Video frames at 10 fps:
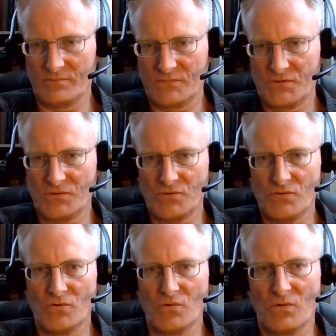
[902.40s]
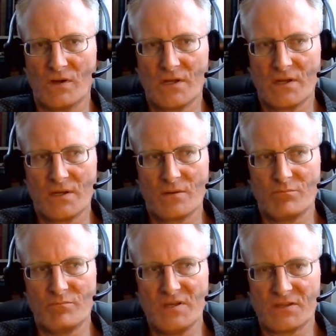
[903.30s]
to
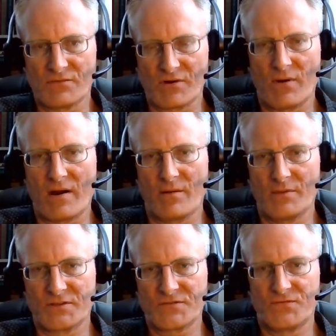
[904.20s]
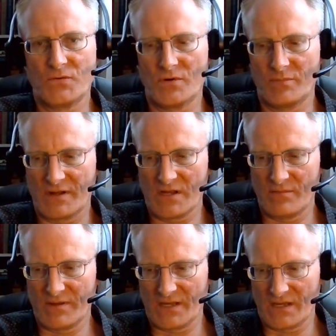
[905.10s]
meet the requirements for
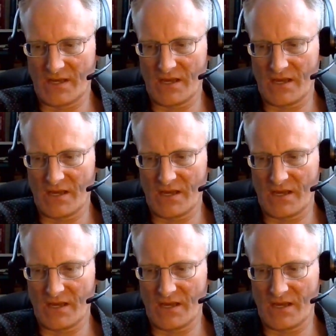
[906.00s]
becoming